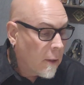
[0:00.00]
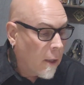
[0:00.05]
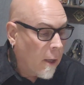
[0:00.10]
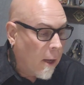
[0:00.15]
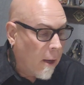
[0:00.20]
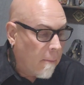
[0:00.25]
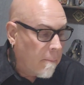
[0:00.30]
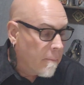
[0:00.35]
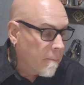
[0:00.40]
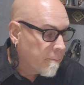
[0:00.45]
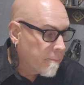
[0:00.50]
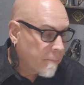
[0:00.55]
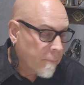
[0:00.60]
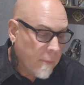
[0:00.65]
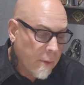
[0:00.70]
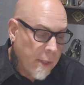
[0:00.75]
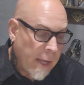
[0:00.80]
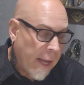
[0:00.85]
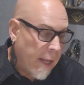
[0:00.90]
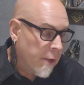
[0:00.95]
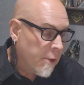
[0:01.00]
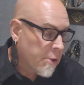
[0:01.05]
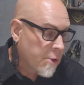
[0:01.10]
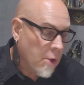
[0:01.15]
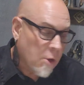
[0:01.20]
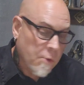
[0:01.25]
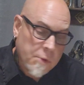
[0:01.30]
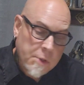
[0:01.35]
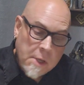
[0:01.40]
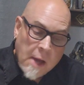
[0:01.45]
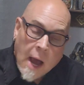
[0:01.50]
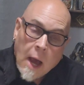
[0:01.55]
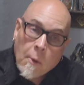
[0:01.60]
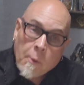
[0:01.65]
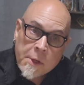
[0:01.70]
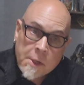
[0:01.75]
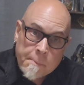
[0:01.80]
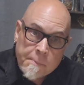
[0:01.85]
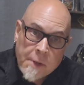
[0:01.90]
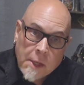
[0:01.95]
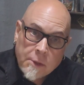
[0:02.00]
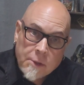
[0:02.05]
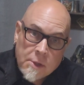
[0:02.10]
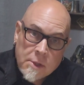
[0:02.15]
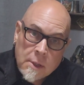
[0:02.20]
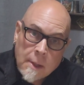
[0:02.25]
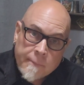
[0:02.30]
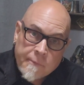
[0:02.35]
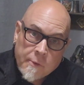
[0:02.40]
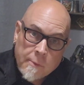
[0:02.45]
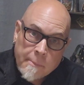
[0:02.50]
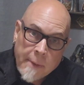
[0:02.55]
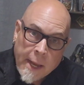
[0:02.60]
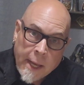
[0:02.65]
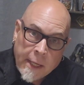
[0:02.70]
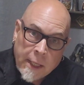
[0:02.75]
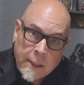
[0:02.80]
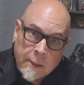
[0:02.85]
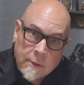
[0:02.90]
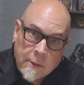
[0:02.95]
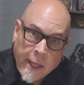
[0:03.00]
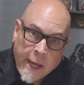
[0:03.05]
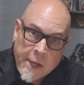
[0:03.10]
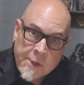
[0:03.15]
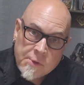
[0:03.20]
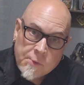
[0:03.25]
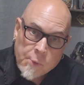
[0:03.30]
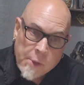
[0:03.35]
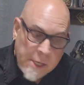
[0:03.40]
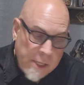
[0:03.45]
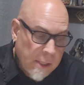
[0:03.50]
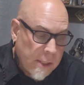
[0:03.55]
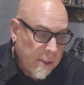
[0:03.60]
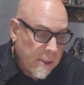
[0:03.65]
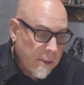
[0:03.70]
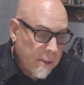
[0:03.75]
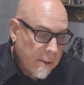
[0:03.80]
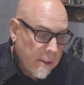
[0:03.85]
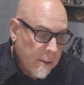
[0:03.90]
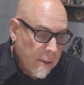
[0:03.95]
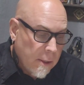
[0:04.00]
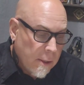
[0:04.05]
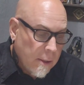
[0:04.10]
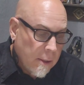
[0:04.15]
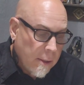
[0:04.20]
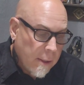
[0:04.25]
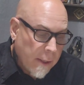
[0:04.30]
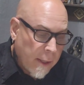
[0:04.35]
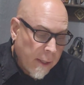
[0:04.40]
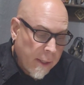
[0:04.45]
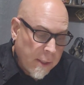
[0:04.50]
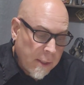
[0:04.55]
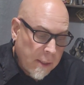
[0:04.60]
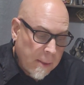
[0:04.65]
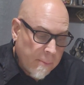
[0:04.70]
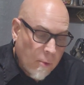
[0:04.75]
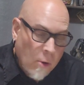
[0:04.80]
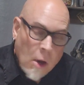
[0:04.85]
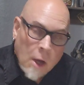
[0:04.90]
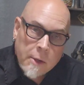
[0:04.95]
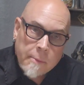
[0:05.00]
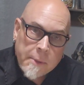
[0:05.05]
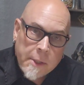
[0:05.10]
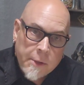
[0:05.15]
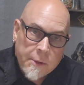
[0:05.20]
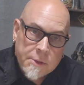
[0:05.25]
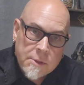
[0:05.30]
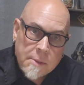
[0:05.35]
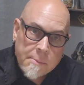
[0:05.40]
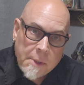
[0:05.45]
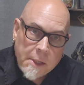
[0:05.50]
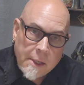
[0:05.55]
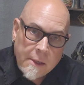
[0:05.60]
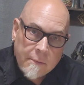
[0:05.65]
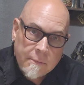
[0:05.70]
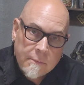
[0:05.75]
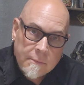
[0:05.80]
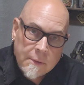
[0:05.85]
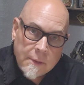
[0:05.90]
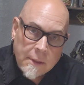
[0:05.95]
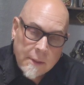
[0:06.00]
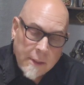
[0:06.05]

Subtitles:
And so Scott went and picked these up for Manny last week, and he brought them here to me.